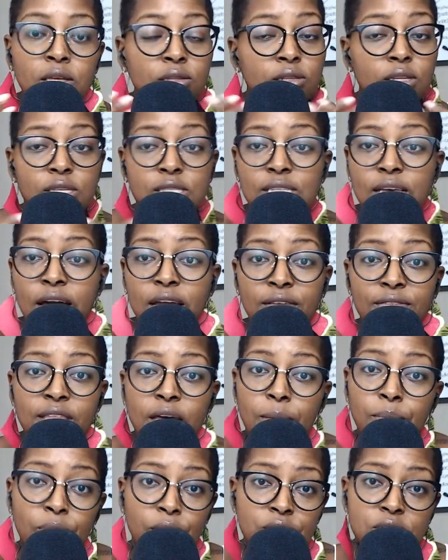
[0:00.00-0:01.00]
decide if
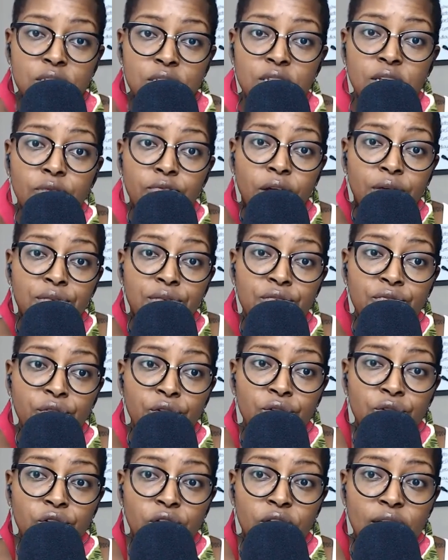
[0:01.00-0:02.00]
that person is the right fit for
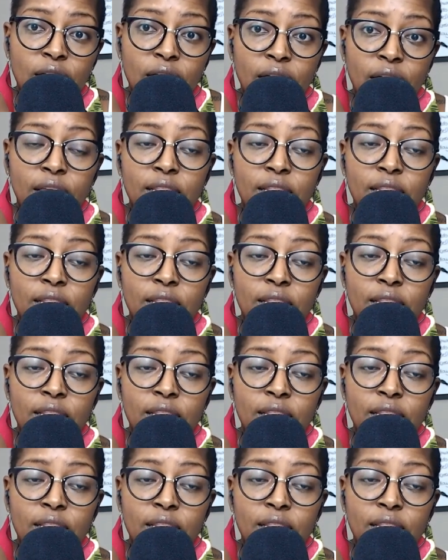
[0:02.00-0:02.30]
you or not,